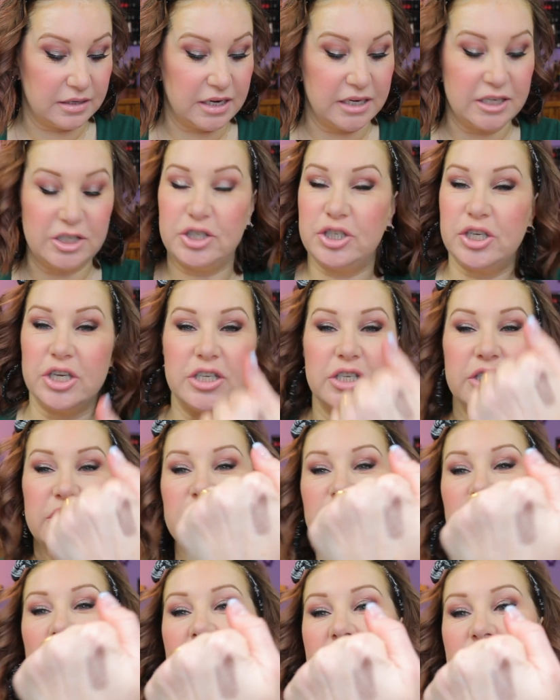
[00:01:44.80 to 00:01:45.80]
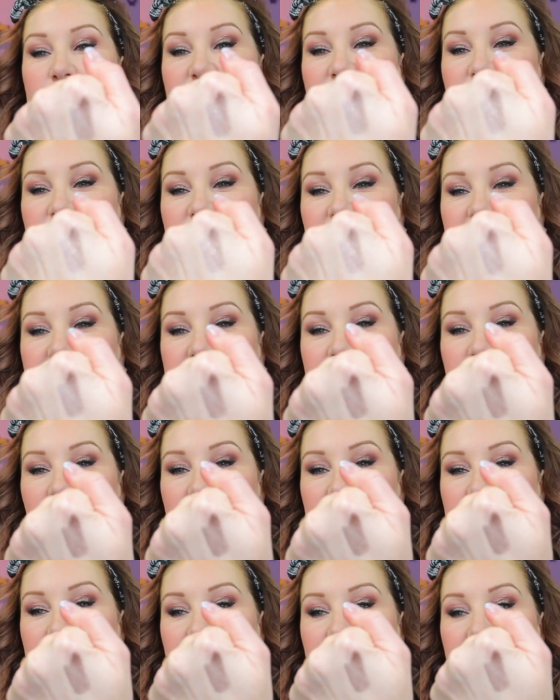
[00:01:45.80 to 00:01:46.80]
is just the right amount of glitter, I
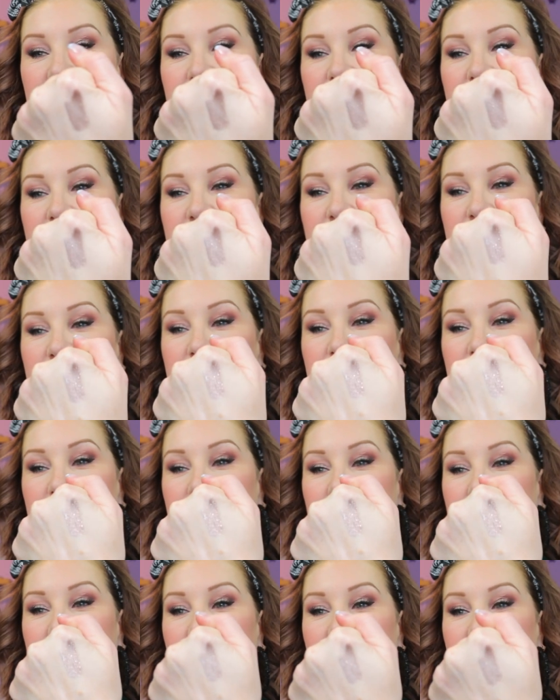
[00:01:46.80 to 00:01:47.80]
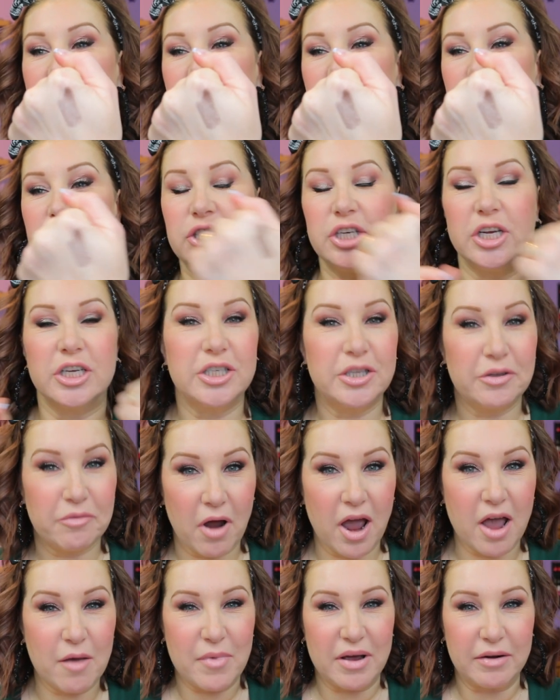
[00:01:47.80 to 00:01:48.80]
think. It's just the
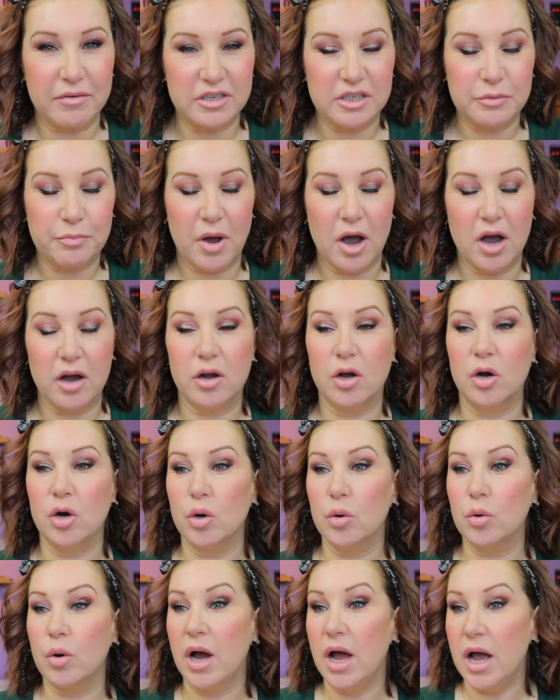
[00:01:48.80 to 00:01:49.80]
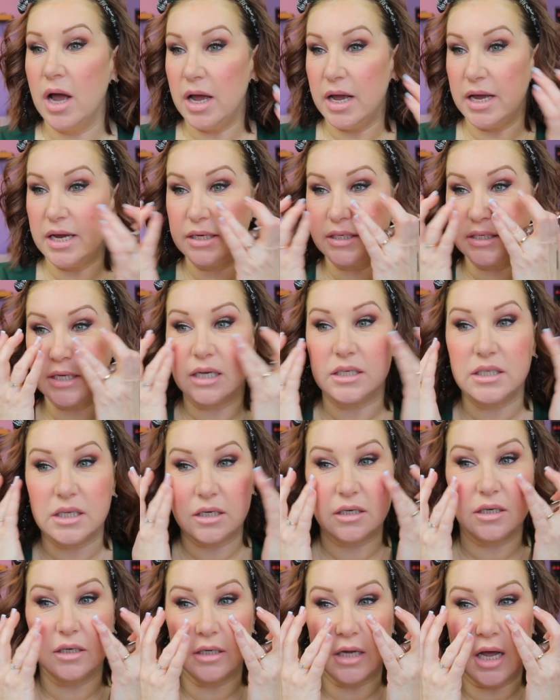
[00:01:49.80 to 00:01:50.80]
right amount of sparkle. It
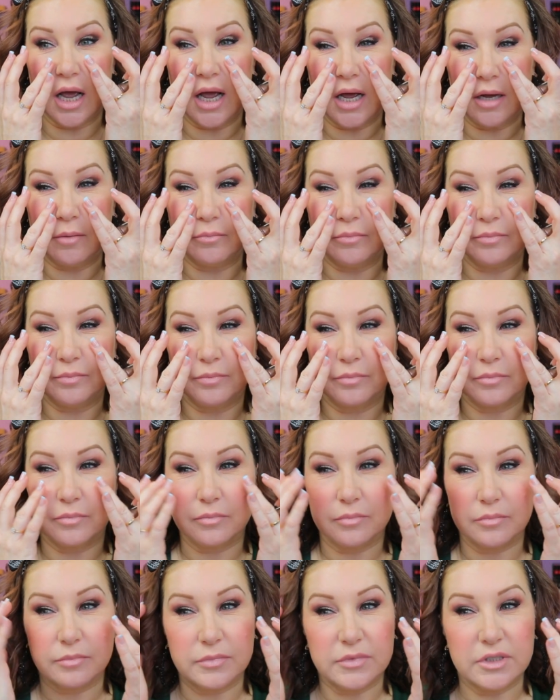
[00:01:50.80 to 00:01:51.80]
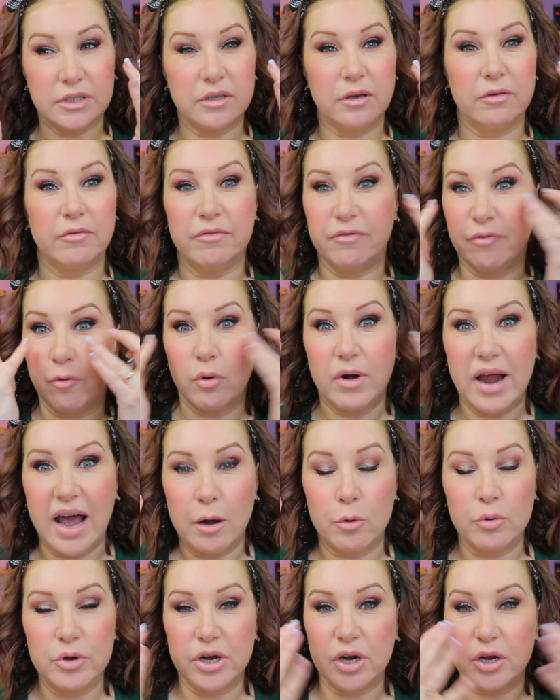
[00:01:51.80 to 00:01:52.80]
doesn't fall
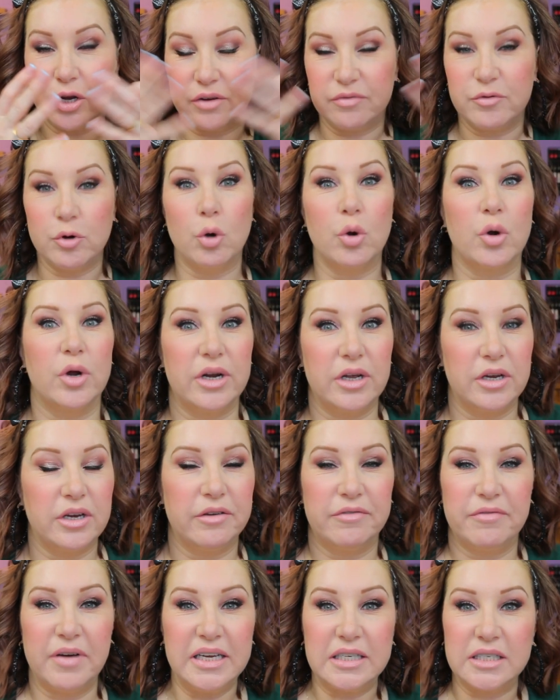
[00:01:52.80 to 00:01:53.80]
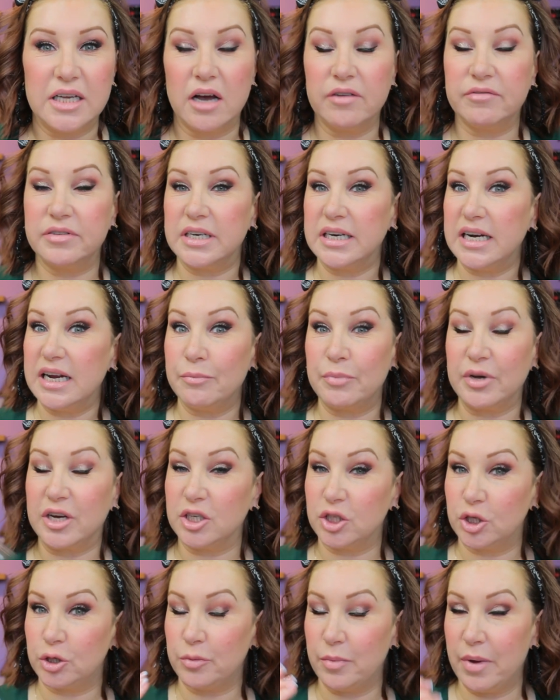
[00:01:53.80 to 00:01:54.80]
out, you know, you've not got it, your face covered in it,
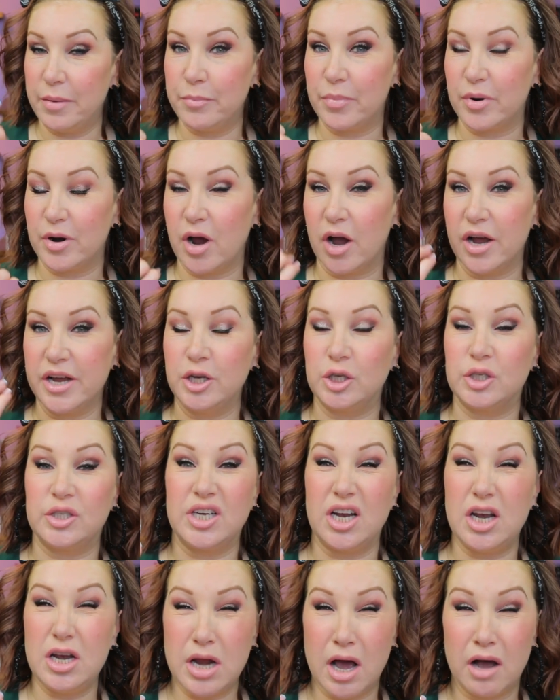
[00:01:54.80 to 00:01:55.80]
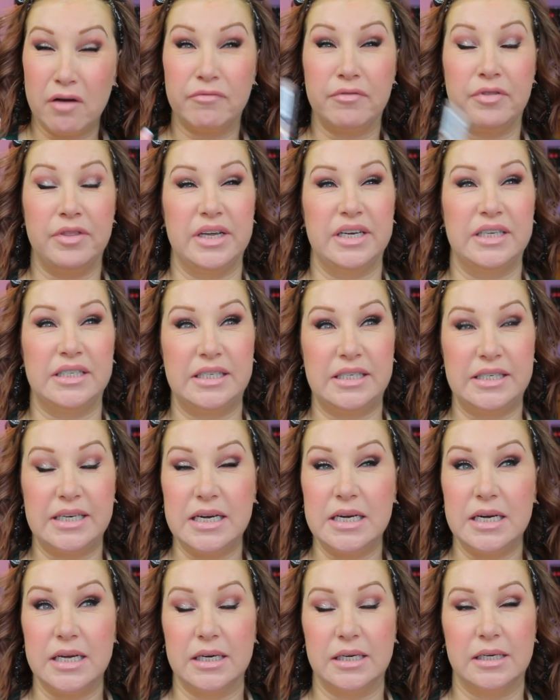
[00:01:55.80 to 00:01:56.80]
because remember, I used to love the
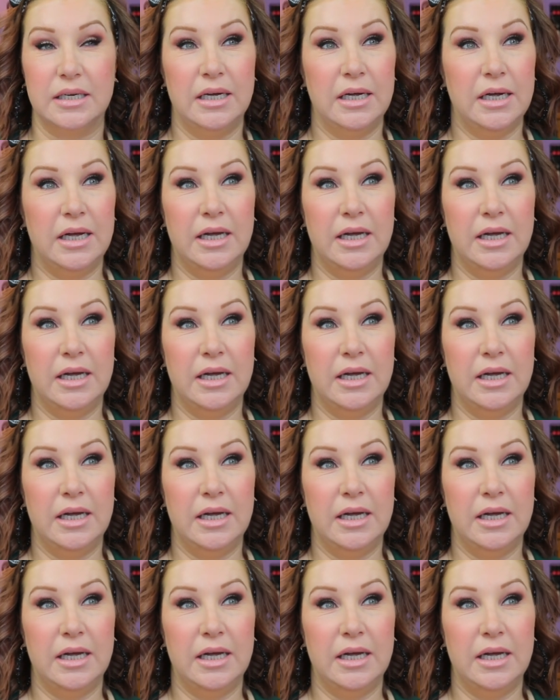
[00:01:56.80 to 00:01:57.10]
Stila,